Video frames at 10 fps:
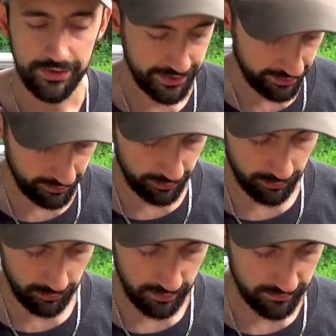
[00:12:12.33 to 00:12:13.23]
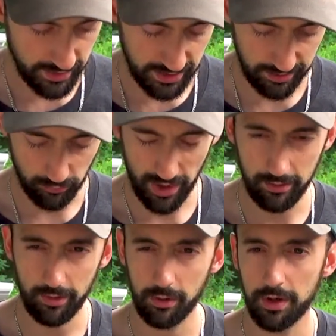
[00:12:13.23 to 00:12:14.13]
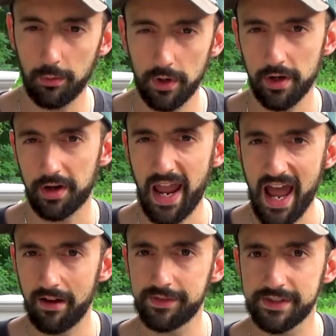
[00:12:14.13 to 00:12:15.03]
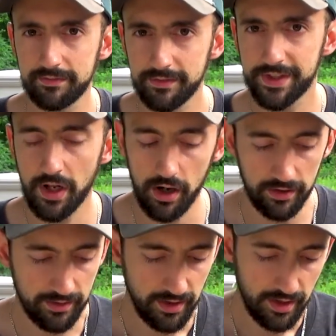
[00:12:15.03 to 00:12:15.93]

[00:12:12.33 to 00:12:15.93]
to right around where your calves start.